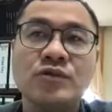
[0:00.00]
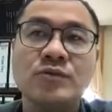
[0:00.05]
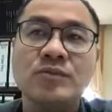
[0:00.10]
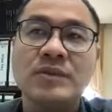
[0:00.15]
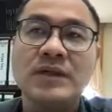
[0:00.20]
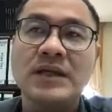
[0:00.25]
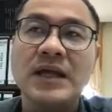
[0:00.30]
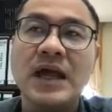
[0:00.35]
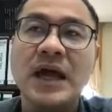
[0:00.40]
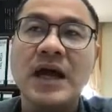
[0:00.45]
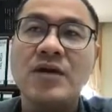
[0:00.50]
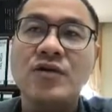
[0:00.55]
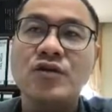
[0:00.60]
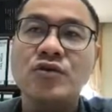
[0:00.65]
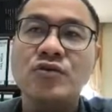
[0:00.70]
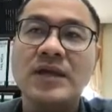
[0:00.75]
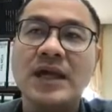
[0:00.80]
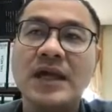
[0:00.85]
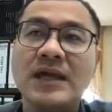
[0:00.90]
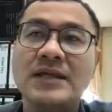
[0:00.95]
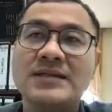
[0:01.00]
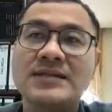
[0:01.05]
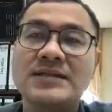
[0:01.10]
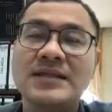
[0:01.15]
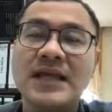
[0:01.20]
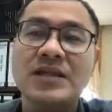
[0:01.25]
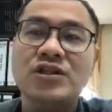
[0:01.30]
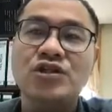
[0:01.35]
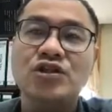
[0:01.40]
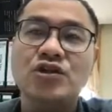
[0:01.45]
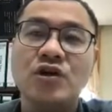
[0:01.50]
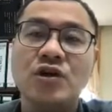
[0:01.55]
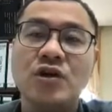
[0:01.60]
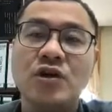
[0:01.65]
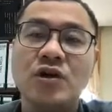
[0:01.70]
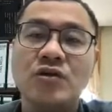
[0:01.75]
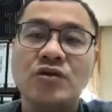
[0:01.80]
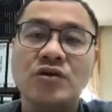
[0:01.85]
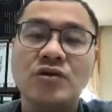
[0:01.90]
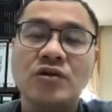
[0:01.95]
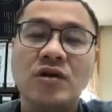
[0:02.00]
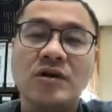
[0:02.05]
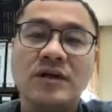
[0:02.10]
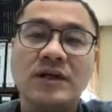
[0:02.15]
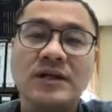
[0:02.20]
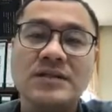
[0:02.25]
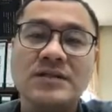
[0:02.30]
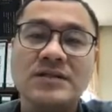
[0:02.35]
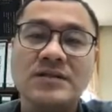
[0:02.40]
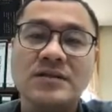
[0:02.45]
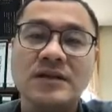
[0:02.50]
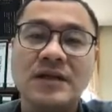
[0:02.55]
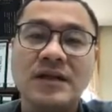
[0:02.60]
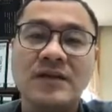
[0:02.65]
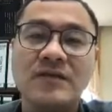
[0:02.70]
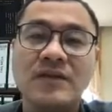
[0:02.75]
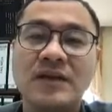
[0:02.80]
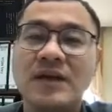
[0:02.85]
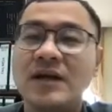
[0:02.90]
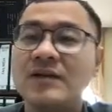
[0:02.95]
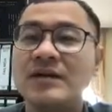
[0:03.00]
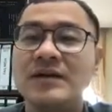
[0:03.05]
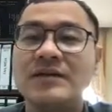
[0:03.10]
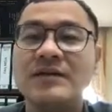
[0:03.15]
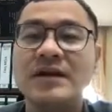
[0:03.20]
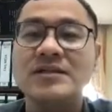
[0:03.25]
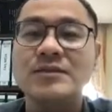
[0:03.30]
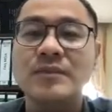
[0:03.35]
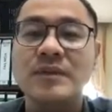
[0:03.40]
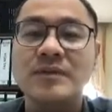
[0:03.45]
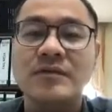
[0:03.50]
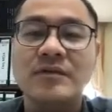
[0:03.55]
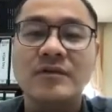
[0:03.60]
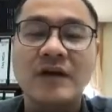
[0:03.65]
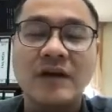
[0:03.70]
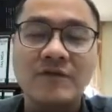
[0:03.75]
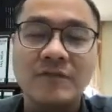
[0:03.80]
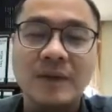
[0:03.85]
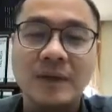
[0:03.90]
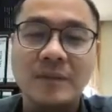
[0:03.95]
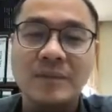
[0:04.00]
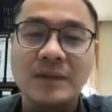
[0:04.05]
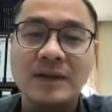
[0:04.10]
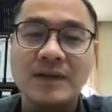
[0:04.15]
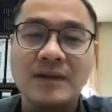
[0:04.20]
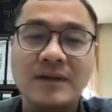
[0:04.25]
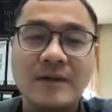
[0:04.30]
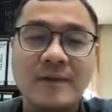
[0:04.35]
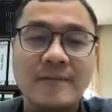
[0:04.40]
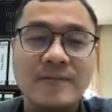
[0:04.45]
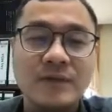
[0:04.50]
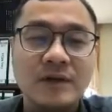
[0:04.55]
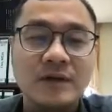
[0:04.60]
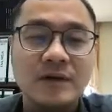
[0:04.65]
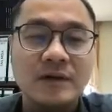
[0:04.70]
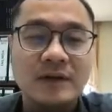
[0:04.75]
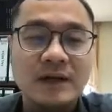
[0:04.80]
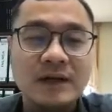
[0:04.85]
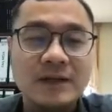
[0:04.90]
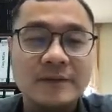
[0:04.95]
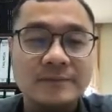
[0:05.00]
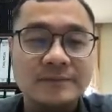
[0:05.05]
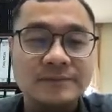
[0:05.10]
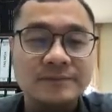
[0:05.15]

be how you can sketch your root lockers, okay, without the graph paper, right?